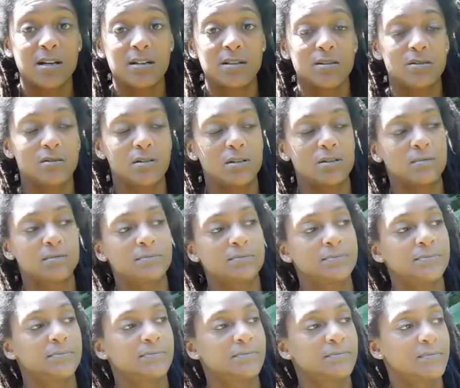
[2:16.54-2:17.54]
you know?
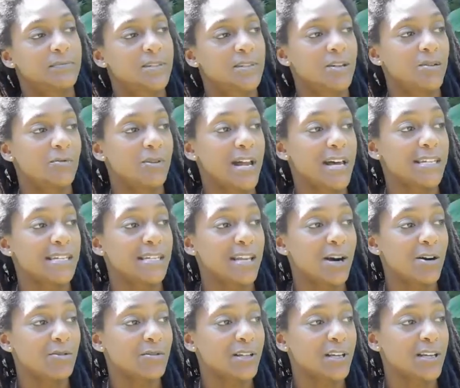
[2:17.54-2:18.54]
So when I
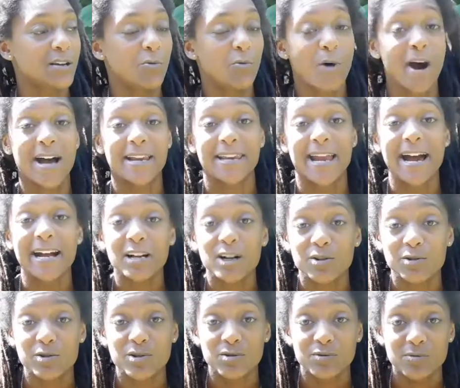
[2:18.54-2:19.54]
saw that, why not
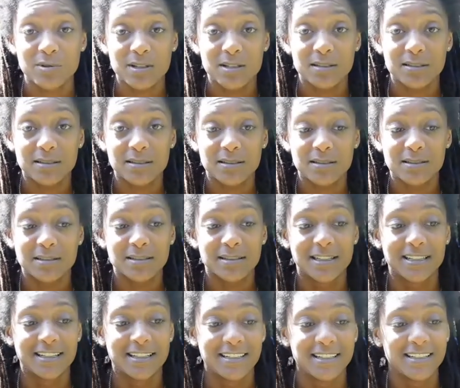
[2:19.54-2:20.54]
Costa
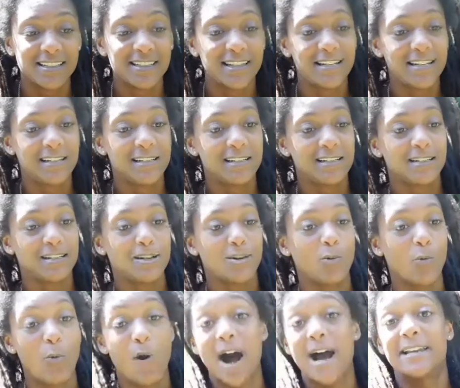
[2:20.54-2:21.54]
Rica?
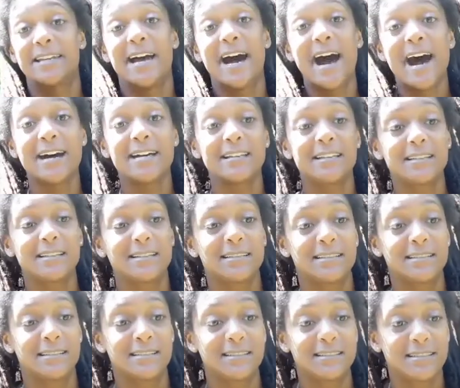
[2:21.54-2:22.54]
Why not?
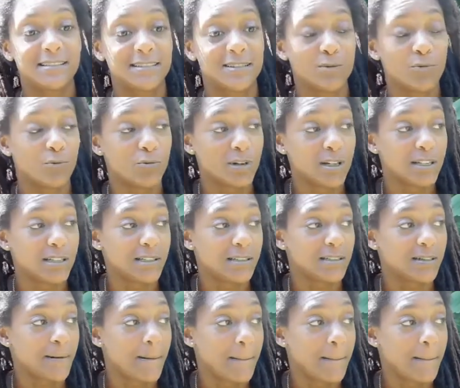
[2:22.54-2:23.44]
Really.